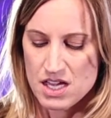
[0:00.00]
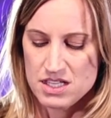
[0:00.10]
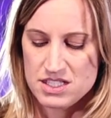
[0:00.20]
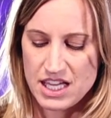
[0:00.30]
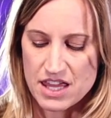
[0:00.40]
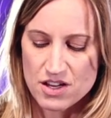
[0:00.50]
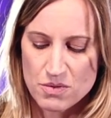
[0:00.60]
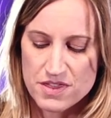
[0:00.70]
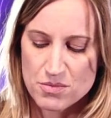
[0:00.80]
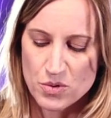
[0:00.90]
Together
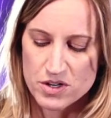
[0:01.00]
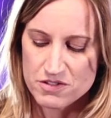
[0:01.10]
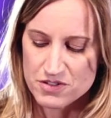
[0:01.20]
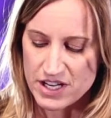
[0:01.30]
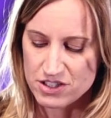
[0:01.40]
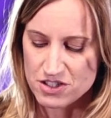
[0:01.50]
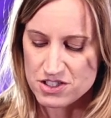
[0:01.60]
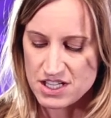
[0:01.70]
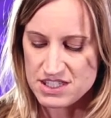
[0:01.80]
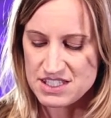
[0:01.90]
with the Board of Directors
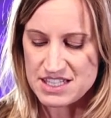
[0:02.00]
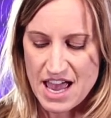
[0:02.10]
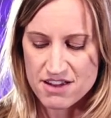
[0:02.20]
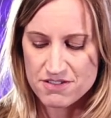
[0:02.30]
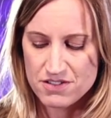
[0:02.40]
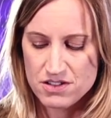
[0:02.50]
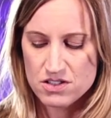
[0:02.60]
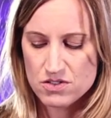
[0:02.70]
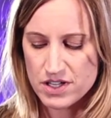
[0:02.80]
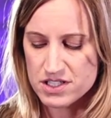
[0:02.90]
and staff,
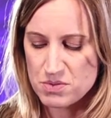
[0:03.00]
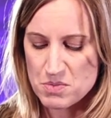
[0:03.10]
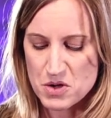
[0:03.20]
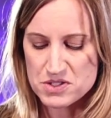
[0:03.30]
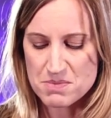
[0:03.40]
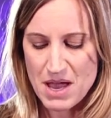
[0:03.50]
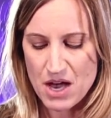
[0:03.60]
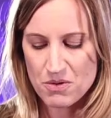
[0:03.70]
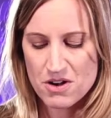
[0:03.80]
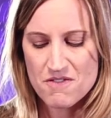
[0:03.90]
Griggs promotes the
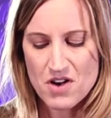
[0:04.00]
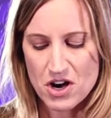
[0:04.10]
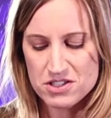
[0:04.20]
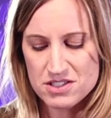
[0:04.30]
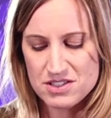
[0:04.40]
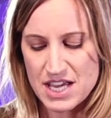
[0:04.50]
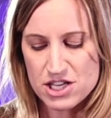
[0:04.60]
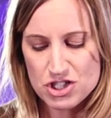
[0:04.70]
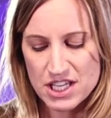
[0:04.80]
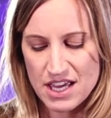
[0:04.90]
power of arts to
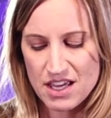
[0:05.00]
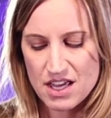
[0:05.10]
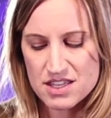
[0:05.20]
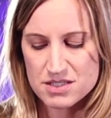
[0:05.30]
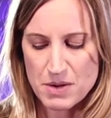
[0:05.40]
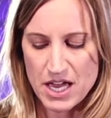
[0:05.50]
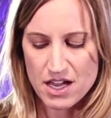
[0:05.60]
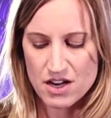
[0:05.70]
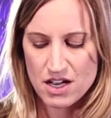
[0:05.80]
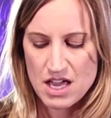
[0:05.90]
educate,
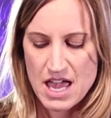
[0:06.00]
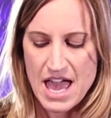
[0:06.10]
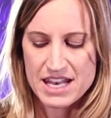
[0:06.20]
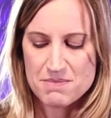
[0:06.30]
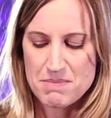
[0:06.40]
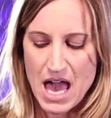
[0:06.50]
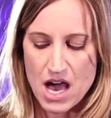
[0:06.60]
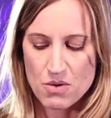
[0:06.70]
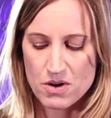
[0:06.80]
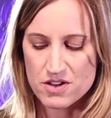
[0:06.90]
inspire, and
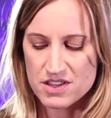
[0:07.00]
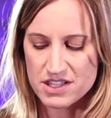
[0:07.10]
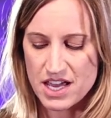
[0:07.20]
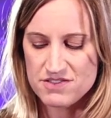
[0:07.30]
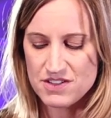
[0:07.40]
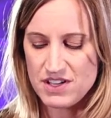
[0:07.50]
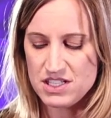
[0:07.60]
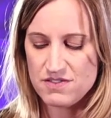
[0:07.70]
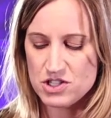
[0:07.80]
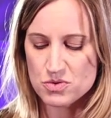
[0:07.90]
empower the lives of
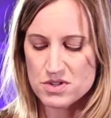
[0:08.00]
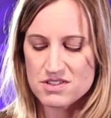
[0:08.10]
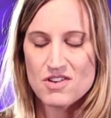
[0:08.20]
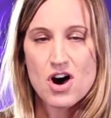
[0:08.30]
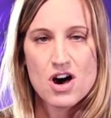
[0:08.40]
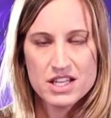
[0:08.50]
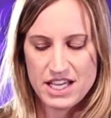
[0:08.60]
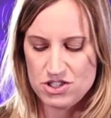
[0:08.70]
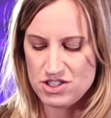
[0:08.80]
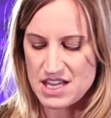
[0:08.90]
individuals of all
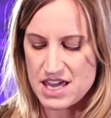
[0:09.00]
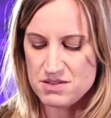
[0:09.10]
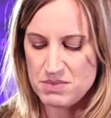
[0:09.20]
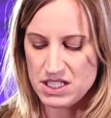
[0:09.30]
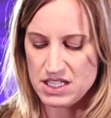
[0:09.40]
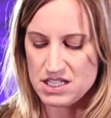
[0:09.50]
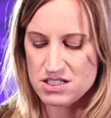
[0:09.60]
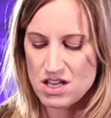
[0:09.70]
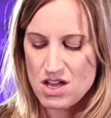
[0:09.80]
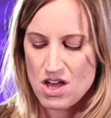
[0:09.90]
ages and abilities
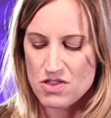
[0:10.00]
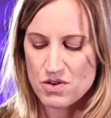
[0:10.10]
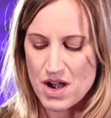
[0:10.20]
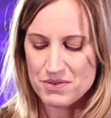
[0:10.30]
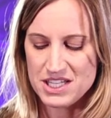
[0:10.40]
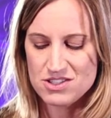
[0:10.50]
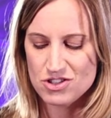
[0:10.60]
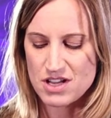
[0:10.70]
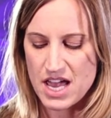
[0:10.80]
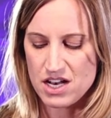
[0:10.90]
throughout Eastern
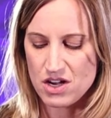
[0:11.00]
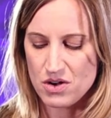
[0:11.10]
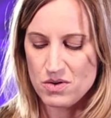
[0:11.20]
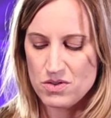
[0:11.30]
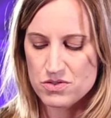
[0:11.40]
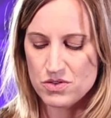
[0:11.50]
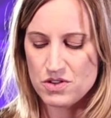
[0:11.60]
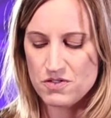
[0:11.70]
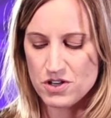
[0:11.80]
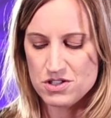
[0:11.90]
Idaho through
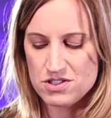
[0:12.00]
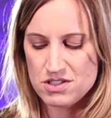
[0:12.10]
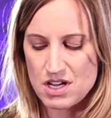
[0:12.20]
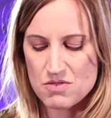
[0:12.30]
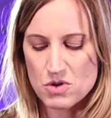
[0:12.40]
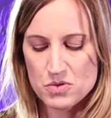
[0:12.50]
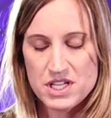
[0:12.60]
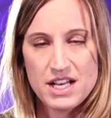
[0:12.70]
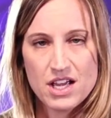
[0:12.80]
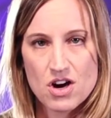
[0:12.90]
diverse and
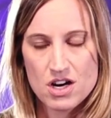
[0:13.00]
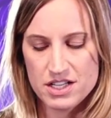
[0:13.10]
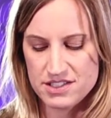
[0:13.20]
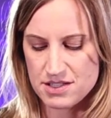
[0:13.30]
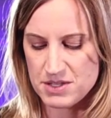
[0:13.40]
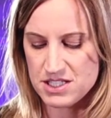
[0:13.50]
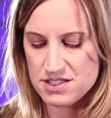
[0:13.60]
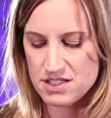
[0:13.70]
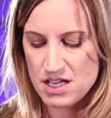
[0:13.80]
rotating art exhibits,